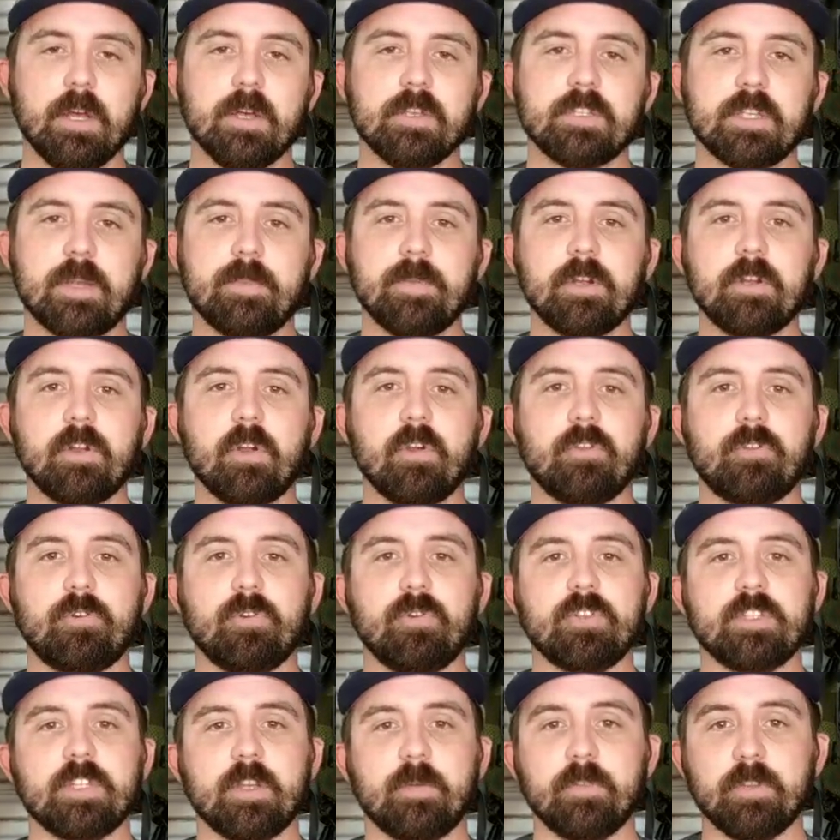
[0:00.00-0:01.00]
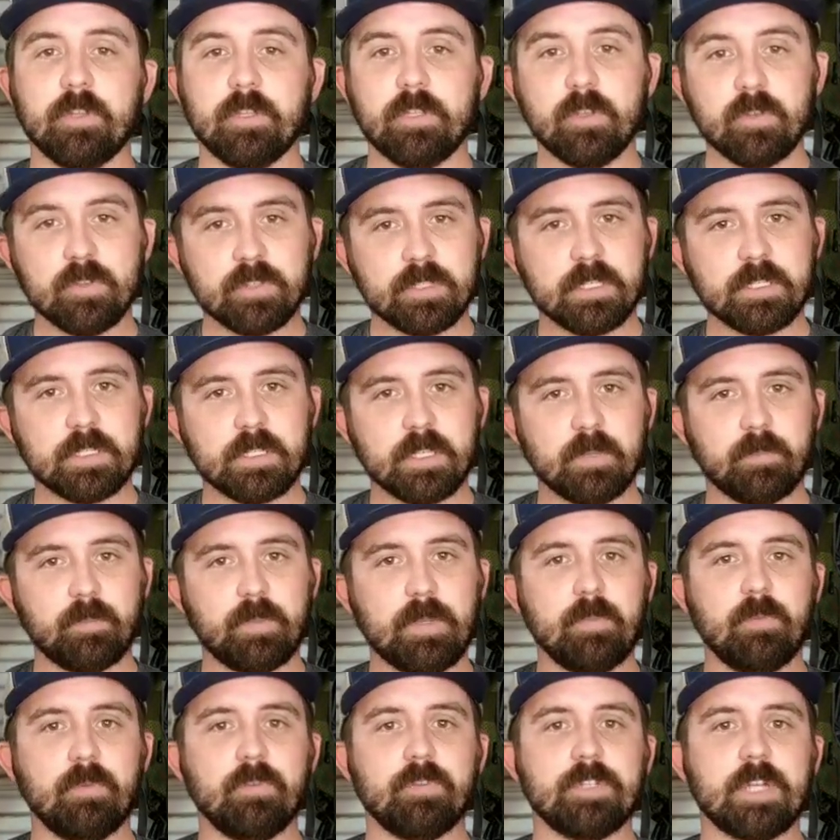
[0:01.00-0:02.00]
So I'm going to go through some of the uses that
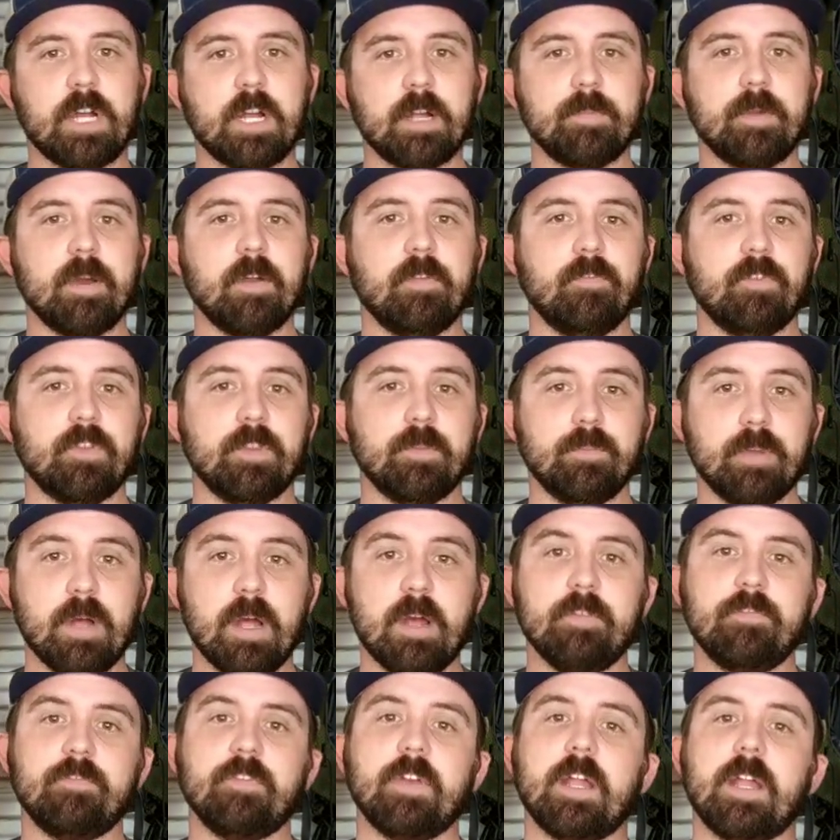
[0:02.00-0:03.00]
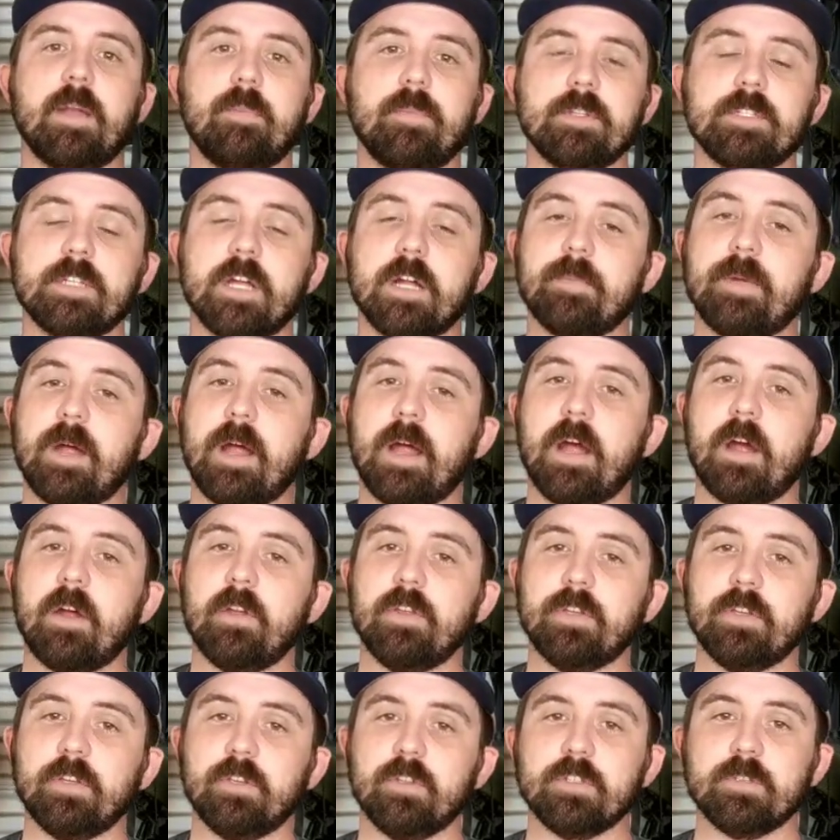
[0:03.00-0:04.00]
people talk about for the buff, and I'm going to talk about how
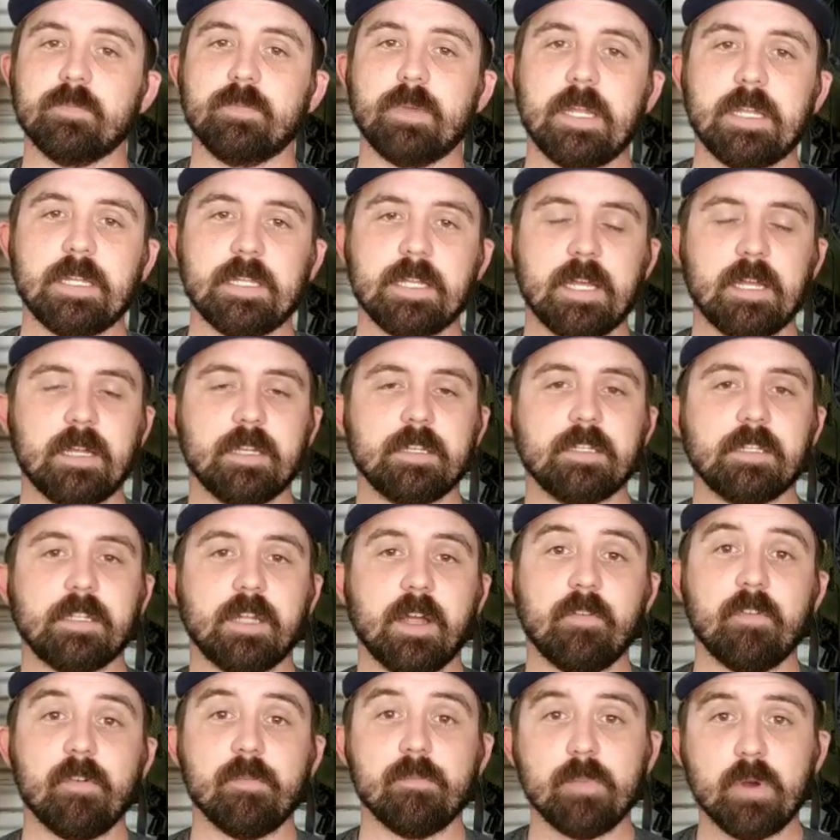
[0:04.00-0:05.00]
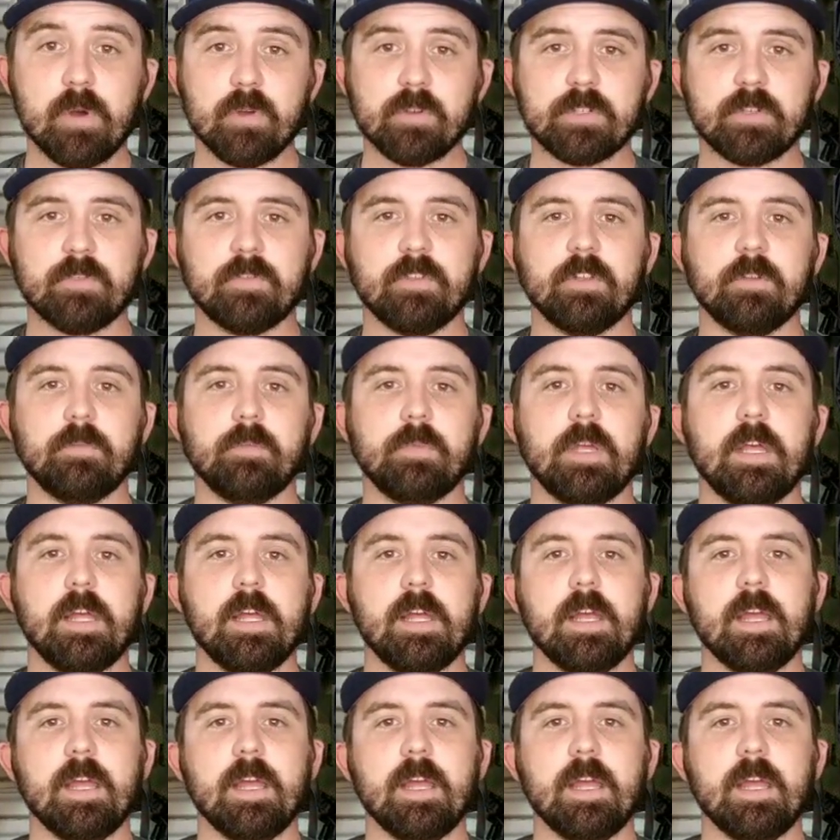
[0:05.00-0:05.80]
you can use a bandana to cover most of them.